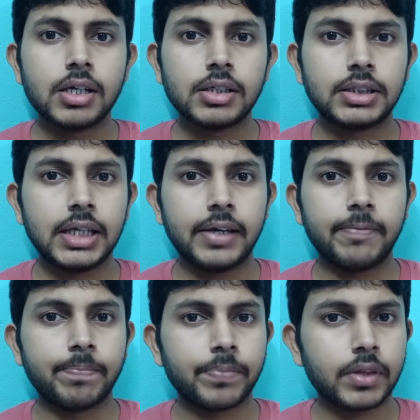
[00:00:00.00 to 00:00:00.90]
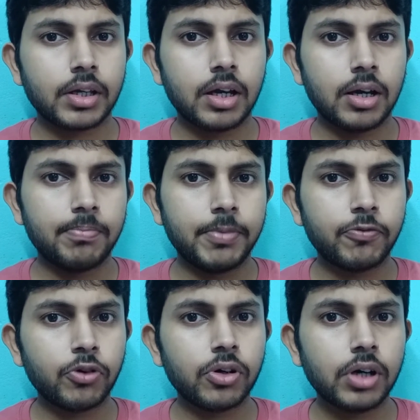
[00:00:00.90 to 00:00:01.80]
See,
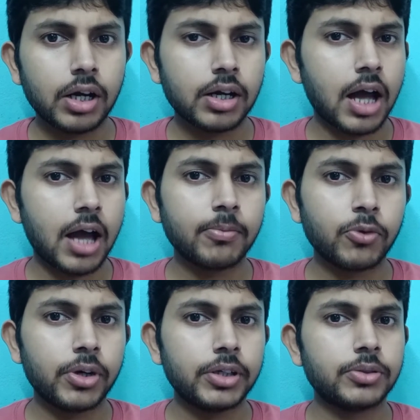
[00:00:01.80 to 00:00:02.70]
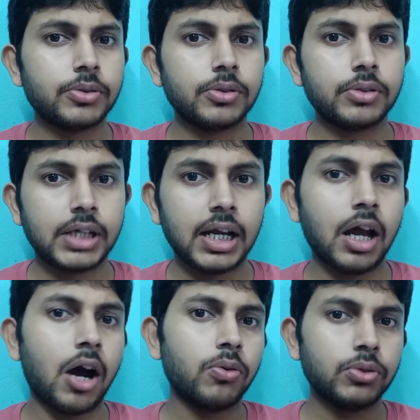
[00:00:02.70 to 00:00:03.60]
before I'm going to tell
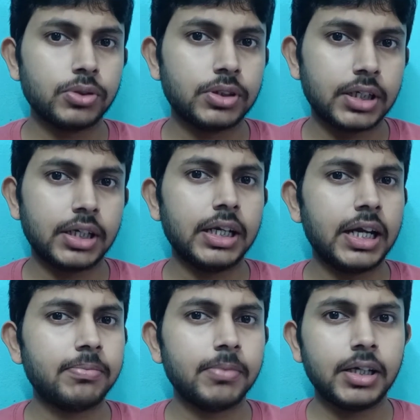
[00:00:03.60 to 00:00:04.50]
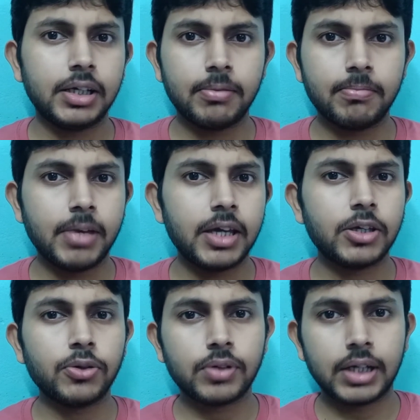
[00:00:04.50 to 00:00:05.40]
how to study, let me make
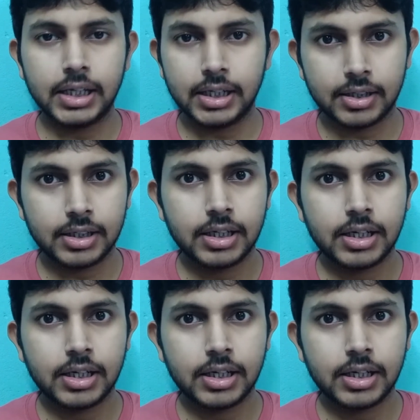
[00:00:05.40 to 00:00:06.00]
you clear